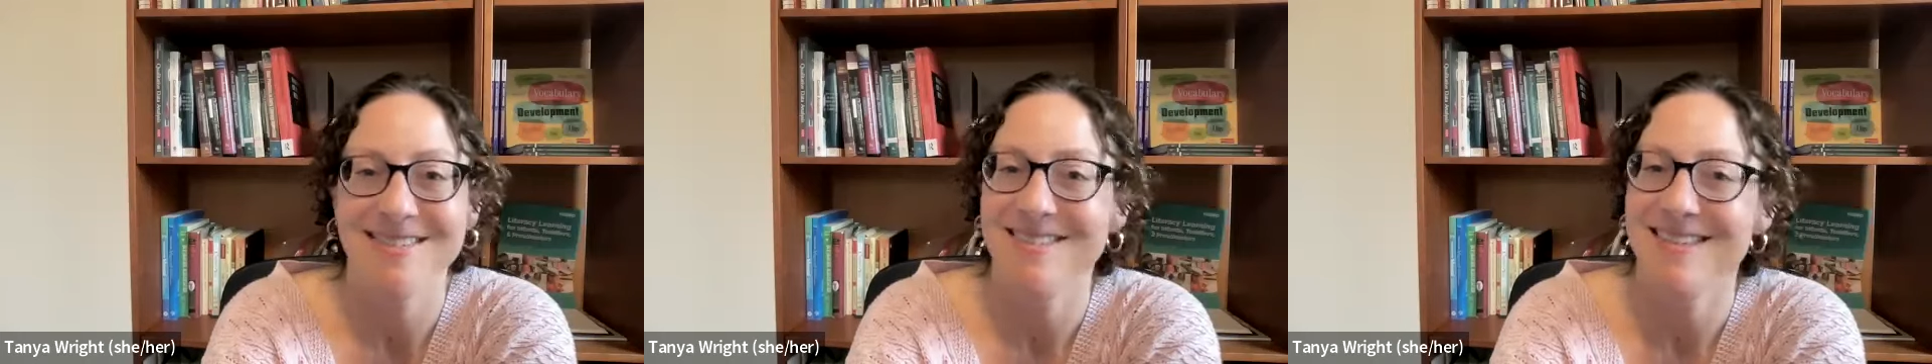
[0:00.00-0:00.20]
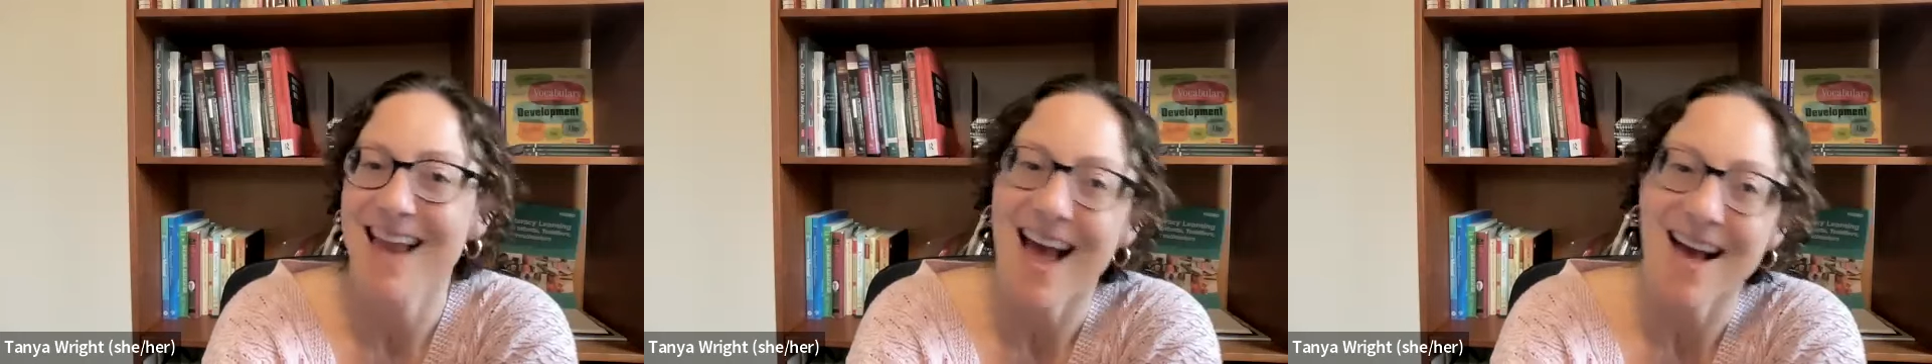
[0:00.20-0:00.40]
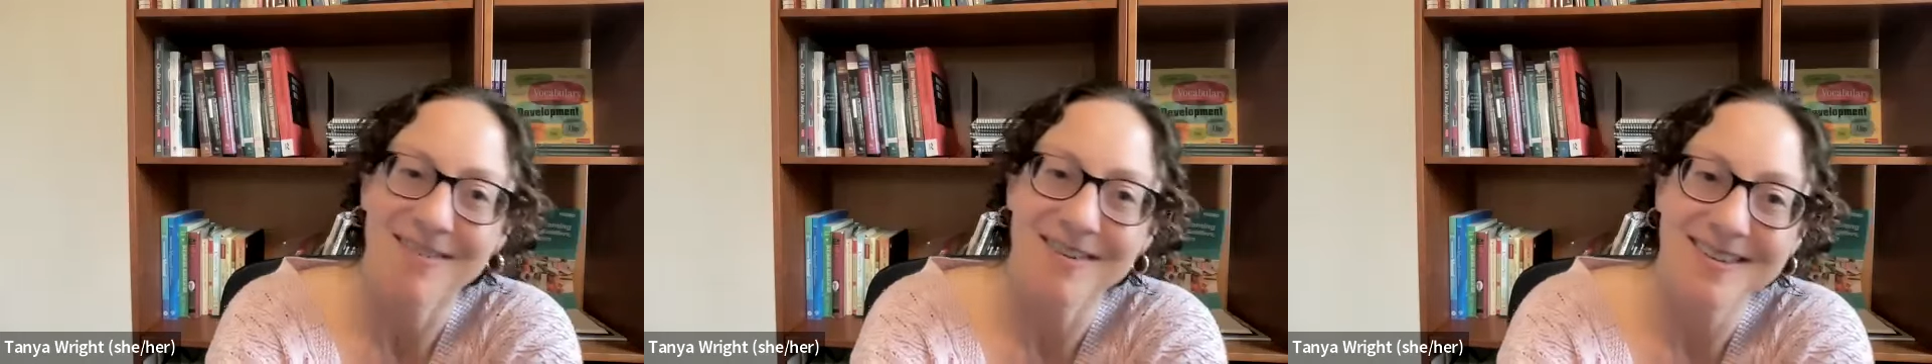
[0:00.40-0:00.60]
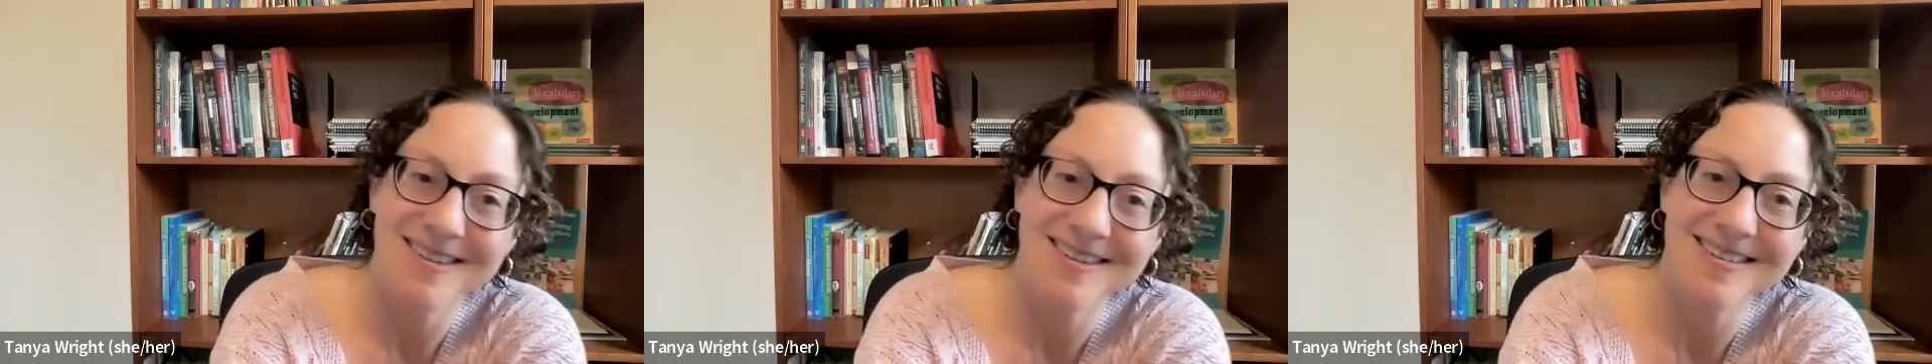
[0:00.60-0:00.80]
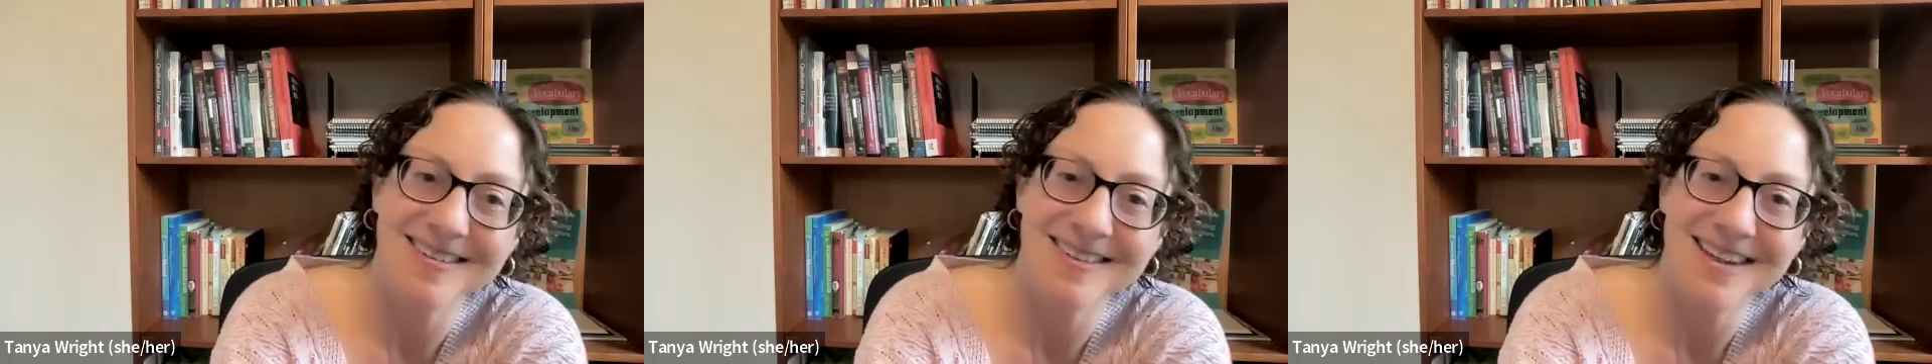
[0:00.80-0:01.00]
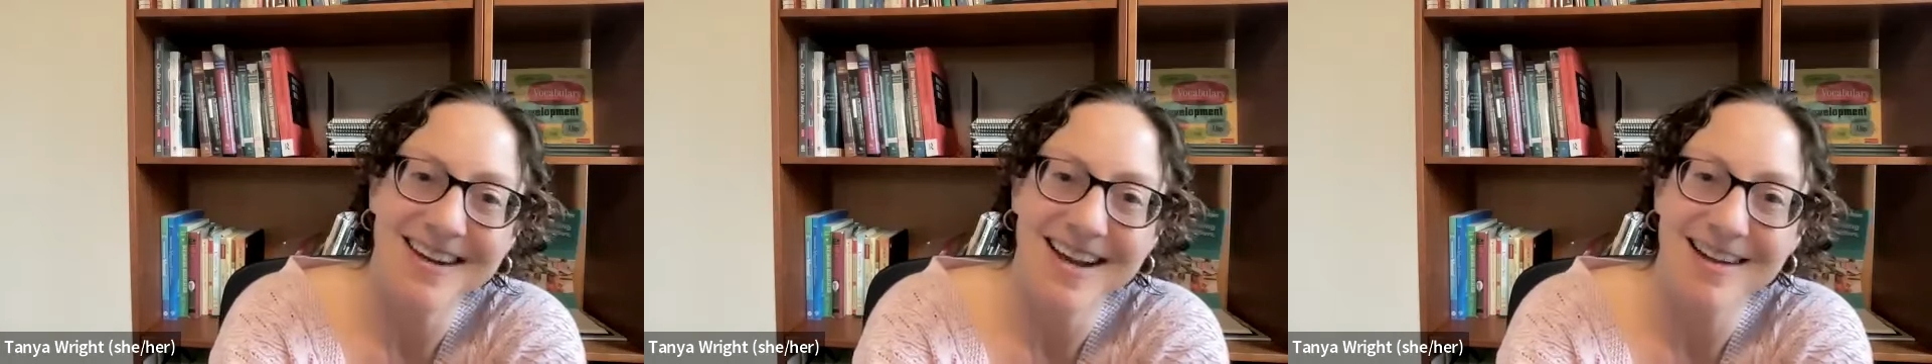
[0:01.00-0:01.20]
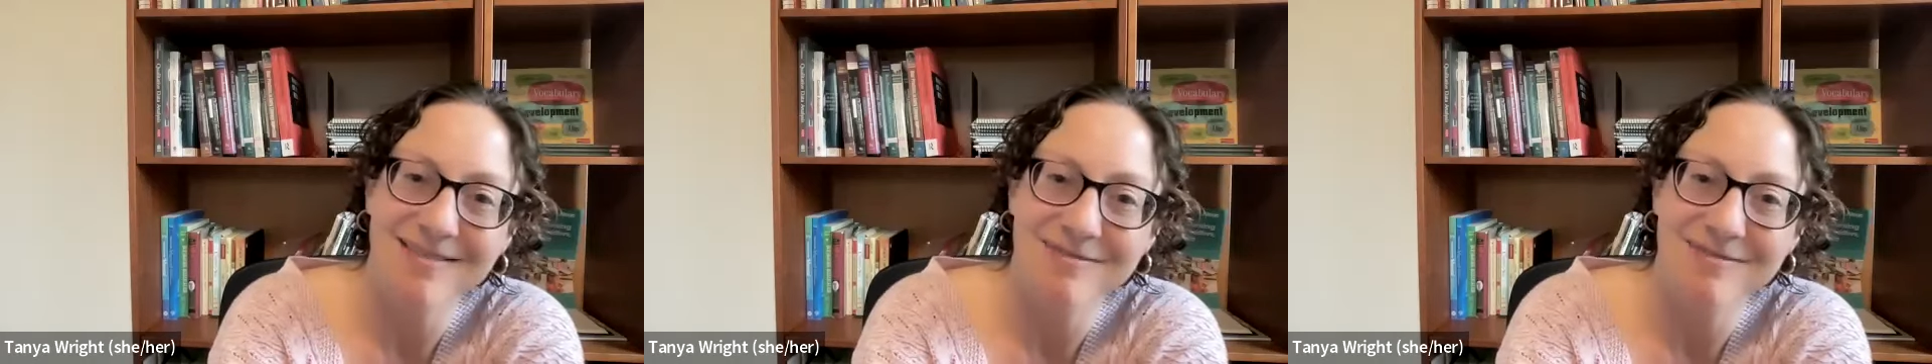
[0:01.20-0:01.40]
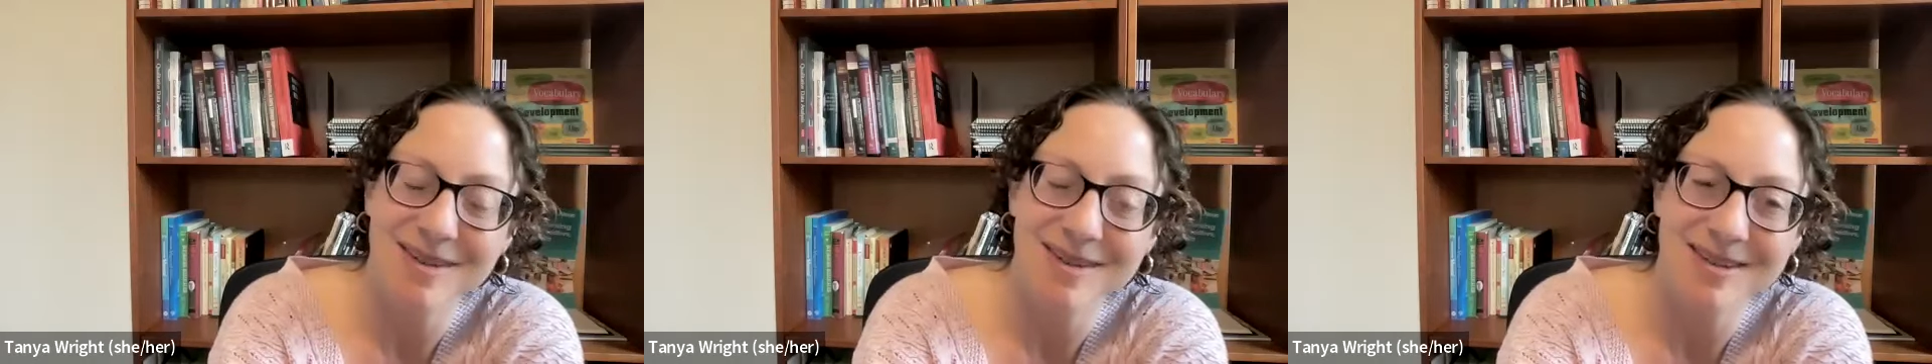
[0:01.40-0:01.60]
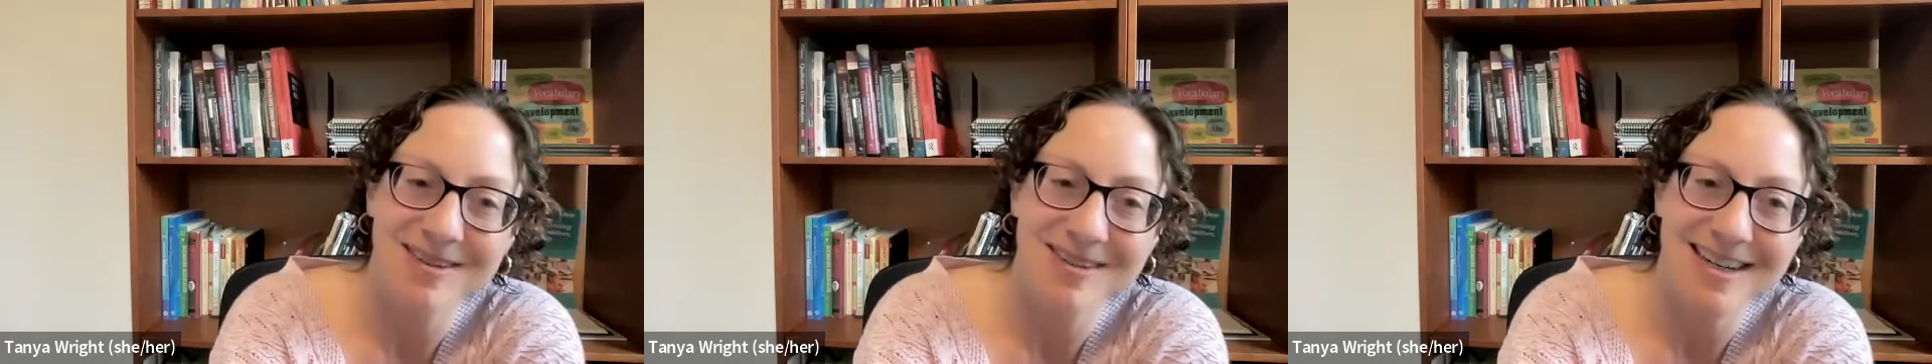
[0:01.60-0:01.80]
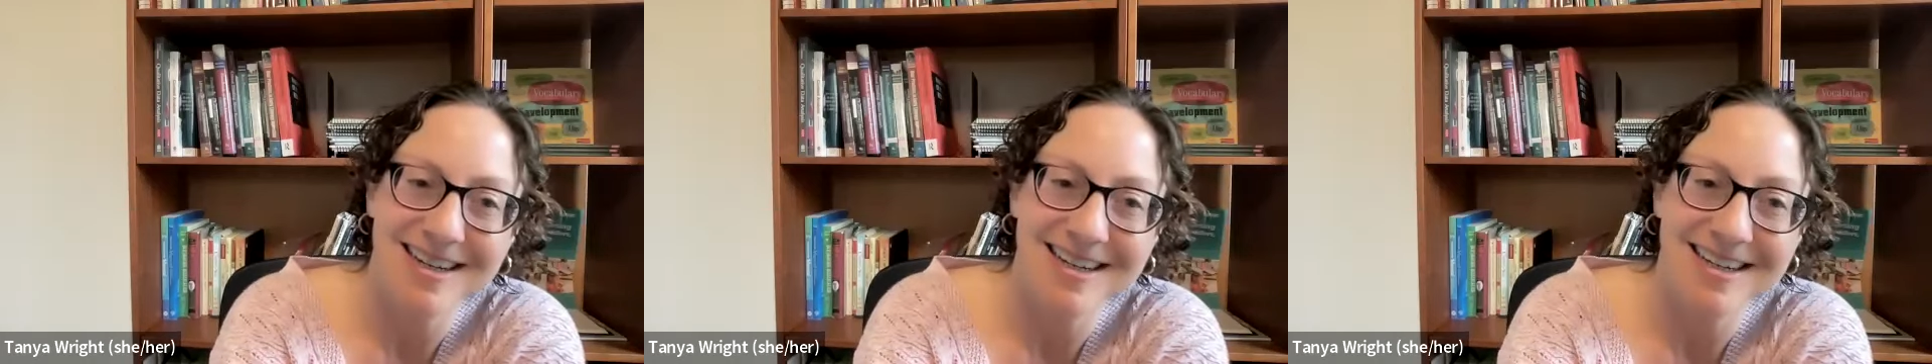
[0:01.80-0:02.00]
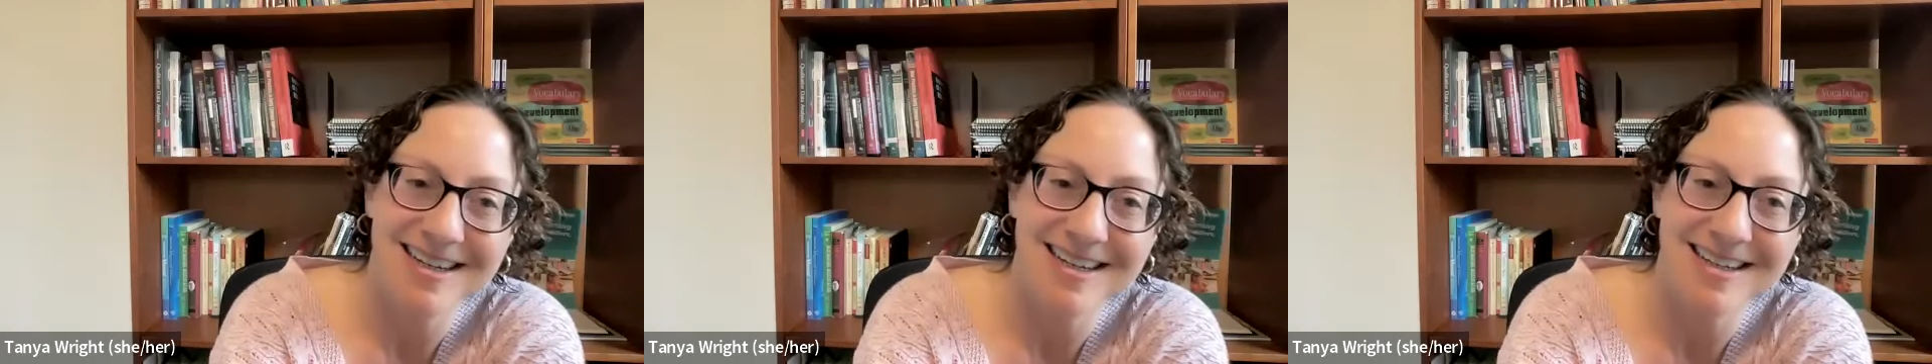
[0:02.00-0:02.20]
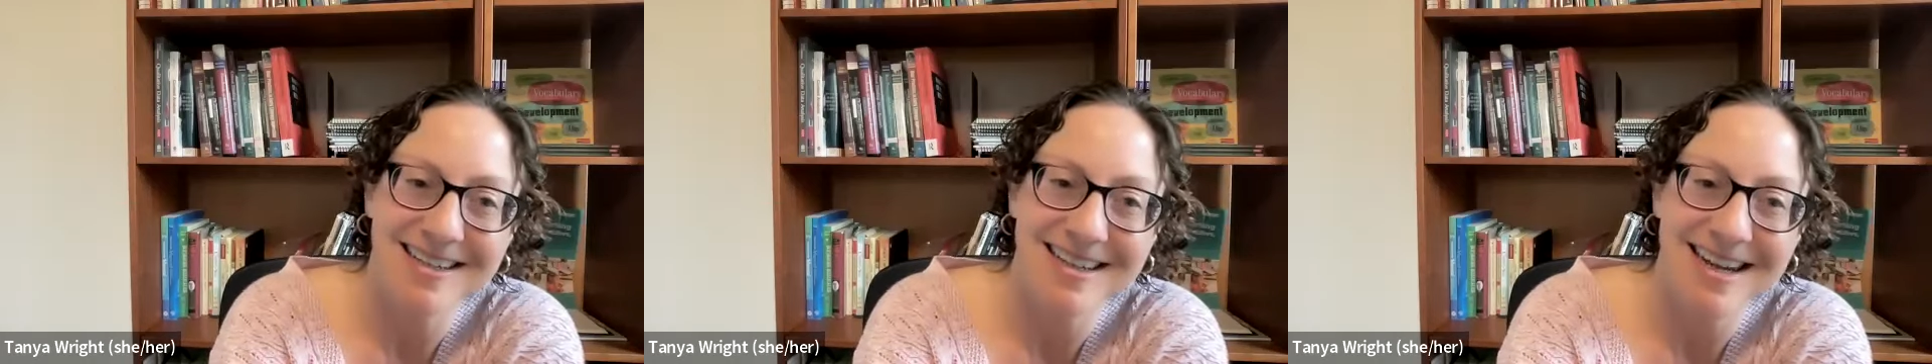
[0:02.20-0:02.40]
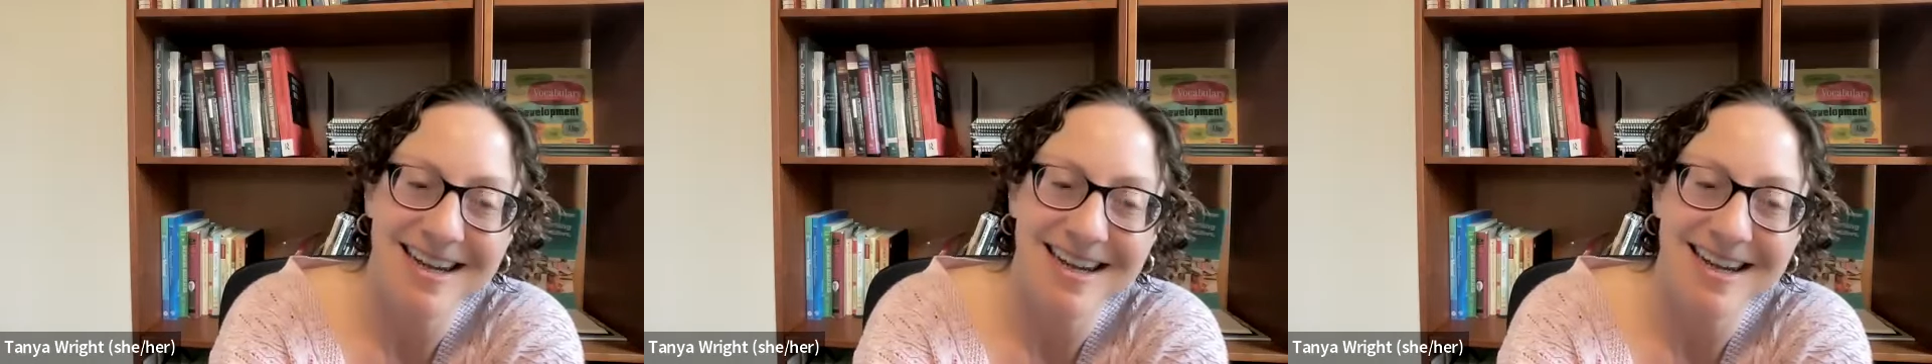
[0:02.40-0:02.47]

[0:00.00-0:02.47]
and scaffolds that have been created